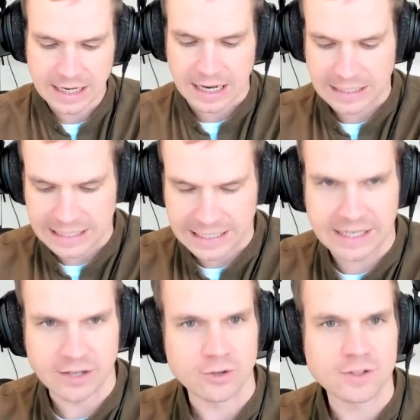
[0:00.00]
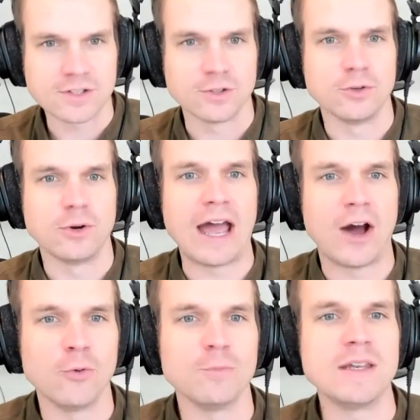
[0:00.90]
and Guy here to
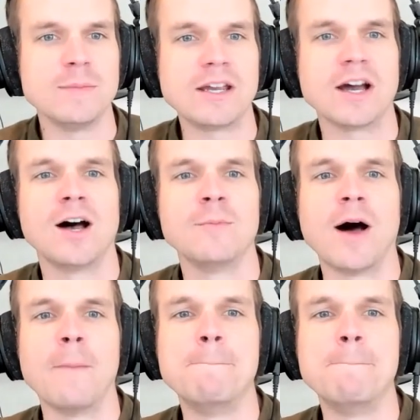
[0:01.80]
help me become a